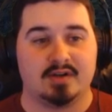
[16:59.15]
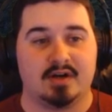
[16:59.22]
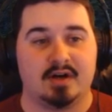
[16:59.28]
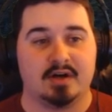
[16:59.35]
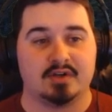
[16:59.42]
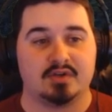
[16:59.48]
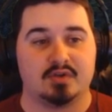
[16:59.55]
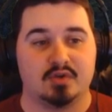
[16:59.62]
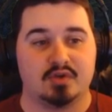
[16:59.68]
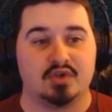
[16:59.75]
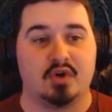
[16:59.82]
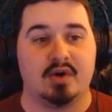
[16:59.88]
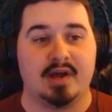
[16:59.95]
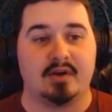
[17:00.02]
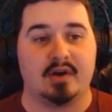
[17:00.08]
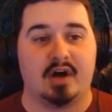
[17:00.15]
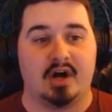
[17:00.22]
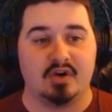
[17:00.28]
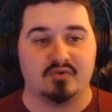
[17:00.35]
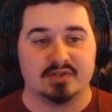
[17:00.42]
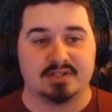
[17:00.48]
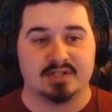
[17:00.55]

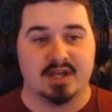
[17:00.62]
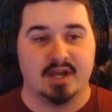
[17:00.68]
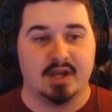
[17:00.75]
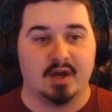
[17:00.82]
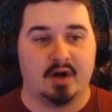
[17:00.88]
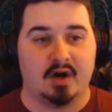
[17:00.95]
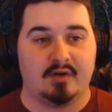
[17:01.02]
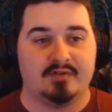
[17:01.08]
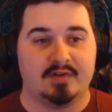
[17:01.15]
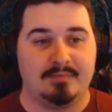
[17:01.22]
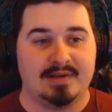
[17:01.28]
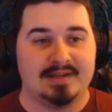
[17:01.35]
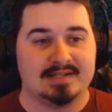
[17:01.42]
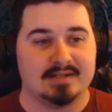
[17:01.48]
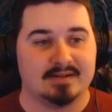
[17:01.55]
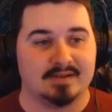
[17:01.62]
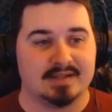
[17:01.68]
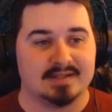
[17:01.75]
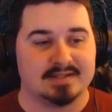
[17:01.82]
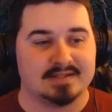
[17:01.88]
of Dementia